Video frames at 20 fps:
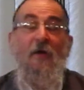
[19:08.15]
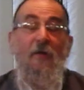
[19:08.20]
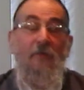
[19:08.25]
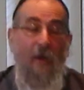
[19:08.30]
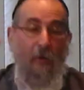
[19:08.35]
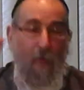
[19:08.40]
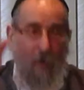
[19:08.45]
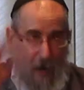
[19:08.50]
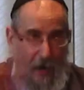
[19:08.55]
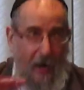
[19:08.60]

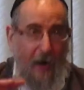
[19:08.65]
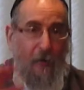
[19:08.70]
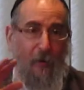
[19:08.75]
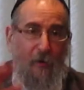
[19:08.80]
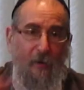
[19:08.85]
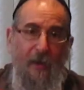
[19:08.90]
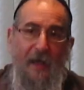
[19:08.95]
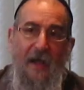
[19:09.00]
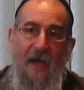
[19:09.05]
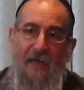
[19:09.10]
There
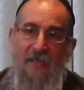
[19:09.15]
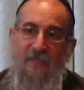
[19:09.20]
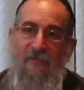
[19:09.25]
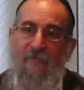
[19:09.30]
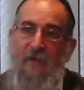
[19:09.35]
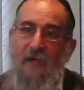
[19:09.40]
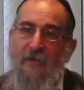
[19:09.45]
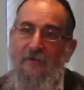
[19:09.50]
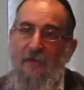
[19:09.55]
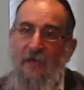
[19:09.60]
are acts of
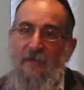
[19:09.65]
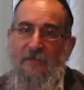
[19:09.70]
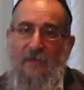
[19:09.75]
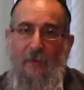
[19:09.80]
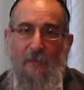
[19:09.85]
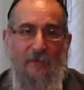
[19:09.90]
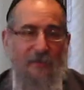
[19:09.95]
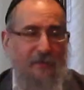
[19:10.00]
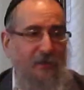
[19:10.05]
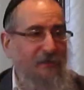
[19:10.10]

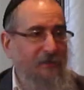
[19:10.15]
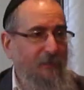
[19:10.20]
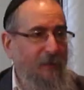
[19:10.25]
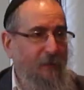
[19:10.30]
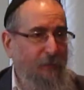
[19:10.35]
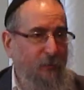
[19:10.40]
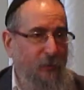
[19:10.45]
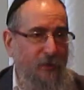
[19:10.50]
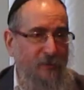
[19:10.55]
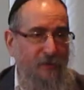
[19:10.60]
anti-Semitism
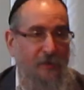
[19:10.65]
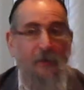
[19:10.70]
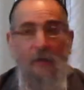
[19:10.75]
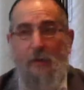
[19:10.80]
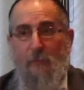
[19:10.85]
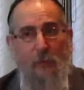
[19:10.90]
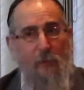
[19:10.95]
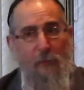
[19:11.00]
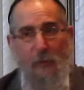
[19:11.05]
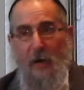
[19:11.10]
in
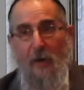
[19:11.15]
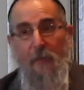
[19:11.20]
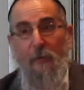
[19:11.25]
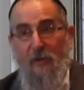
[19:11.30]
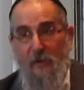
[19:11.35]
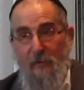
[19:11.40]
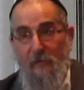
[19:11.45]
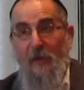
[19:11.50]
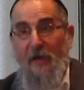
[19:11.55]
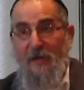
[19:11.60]
prison, but
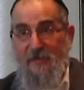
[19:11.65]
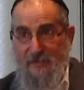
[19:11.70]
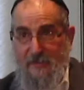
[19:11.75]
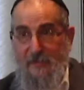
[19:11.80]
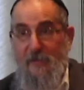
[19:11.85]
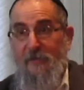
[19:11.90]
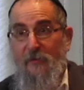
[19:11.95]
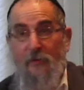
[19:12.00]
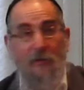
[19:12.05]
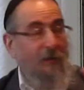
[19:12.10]
probably less
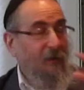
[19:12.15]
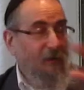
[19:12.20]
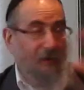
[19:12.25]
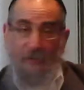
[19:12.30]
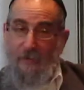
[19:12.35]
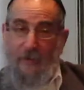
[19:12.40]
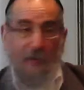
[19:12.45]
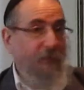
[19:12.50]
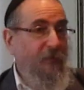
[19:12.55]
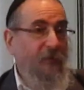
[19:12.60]
than
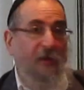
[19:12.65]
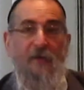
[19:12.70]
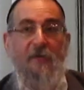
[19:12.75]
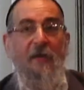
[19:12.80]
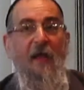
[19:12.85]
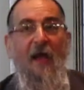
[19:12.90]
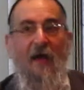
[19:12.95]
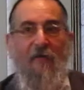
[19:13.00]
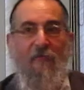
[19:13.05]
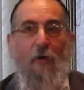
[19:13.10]

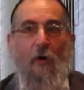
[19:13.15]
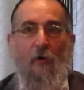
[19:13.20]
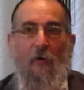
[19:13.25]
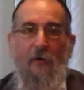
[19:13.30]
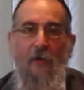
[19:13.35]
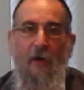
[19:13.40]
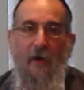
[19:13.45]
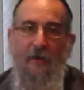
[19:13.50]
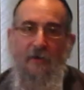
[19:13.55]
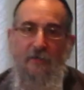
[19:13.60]
you have
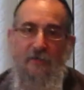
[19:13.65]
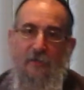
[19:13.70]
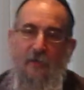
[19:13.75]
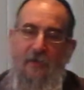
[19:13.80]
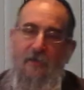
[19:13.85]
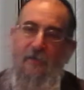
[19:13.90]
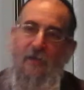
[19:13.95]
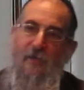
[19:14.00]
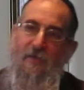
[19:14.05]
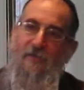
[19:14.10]
going on
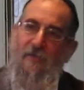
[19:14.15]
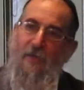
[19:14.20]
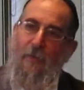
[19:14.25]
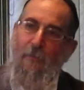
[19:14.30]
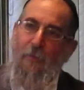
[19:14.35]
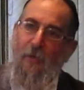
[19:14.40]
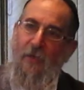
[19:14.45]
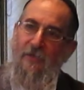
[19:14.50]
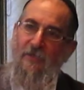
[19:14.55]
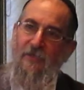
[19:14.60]
in
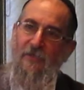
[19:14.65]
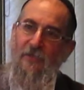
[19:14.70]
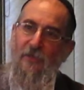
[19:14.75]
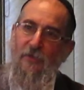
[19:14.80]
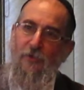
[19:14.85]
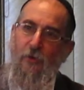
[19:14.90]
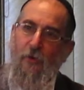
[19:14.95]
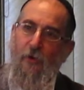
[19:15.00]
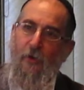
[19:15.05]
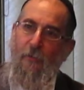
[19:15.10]
some places
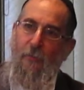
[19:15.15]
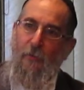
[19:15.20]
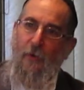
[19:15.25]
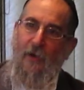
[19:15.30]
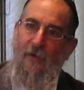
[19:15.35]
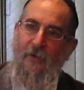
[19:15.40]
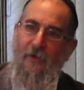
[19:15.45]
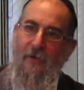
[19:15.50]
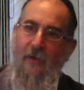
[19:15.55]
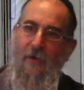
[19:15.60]
in Europe
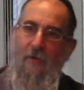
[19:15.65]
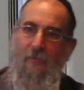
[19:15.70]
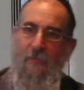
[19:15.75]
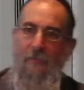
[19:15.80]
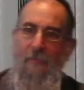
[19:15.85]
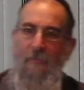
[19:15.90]
right now.